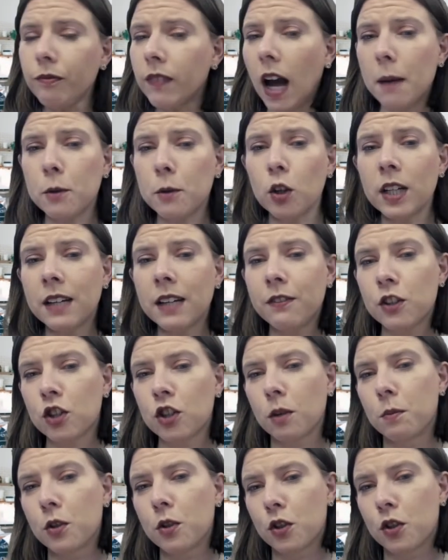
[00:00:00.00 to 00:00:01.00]
I'm going to give you
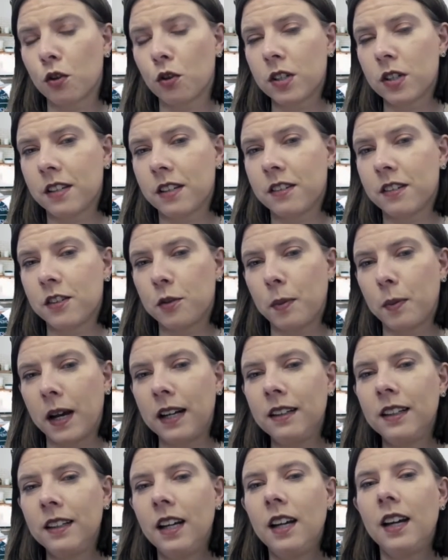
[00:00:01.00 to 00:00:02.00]
some resources as
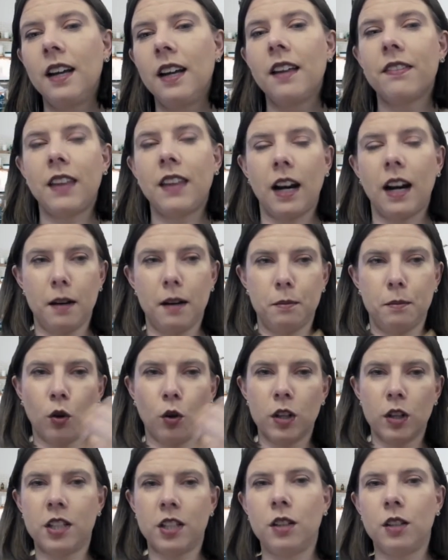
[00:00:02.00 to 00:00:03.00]
well that I'm
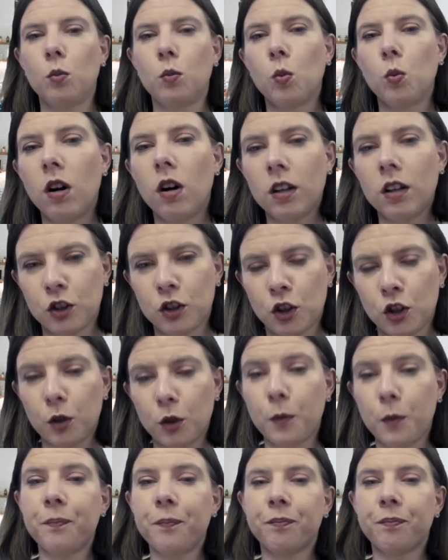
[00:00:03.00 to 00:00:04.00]
going to walk
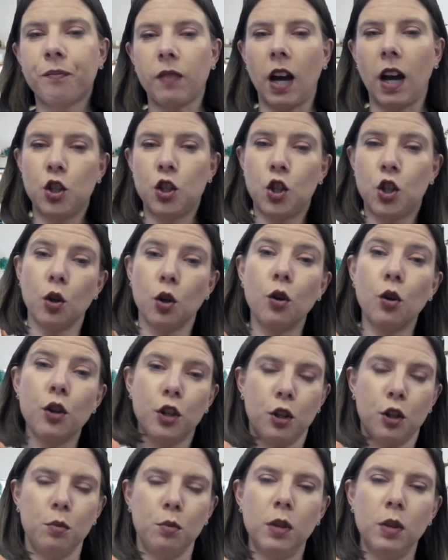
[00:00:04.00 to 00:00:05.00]
through and show
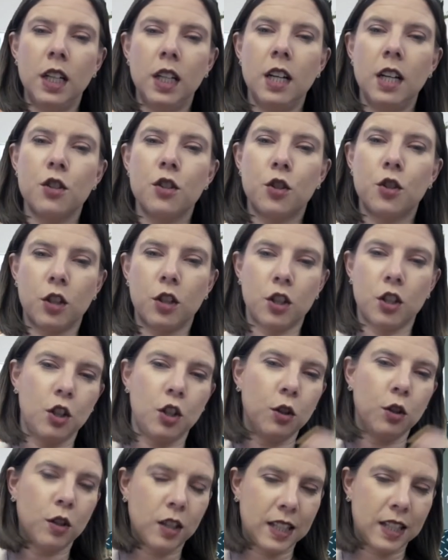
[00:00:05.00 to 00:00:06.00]
you so that
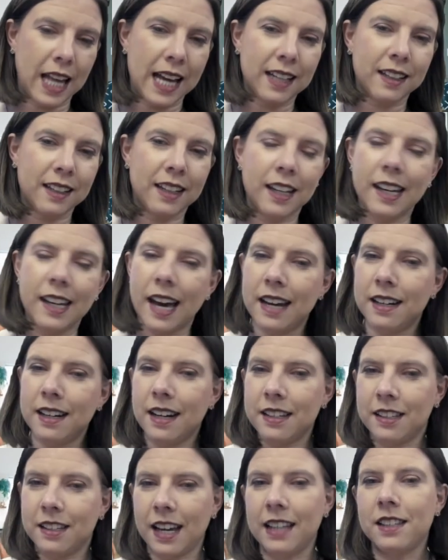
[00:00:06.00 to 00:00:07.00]
you then can
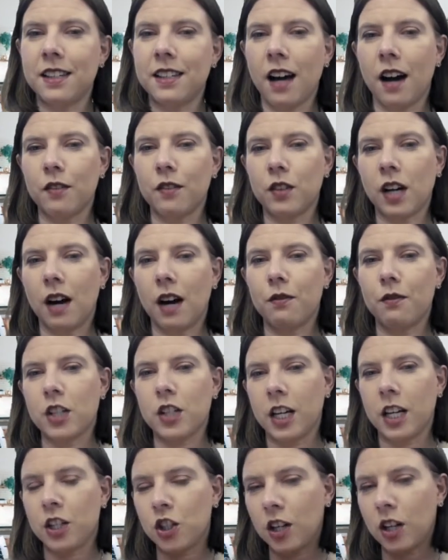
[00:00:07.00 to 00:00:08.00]
get a sense of the
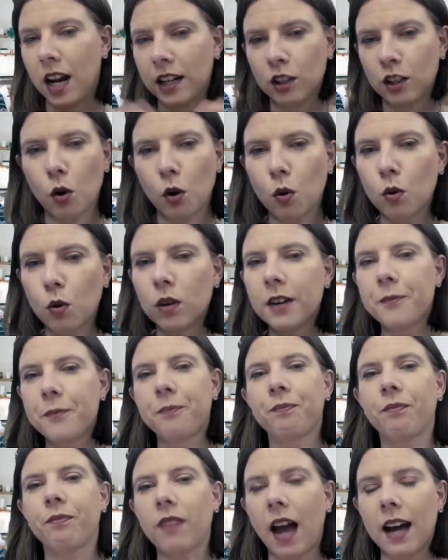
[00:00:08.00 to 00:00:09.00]
conversation and go
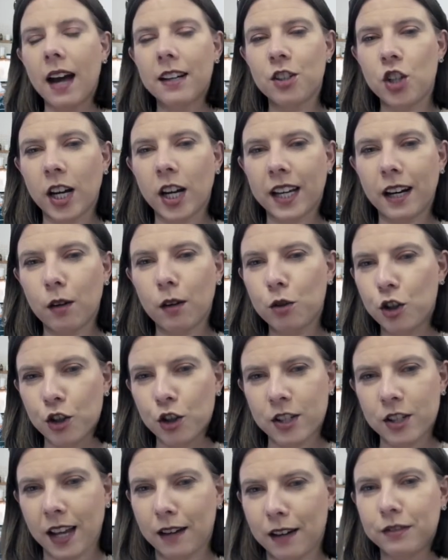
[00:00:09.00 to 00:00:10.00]
and check it out
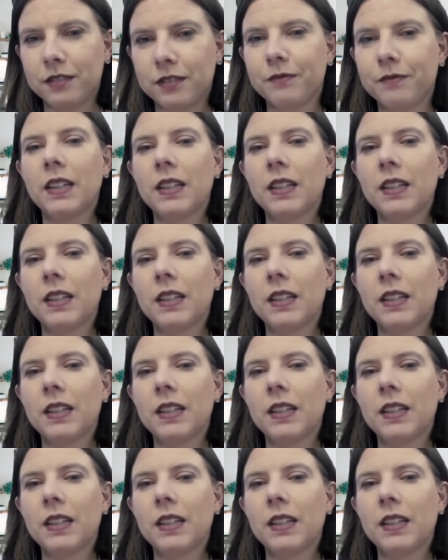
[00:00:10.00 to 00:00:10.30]
yourself.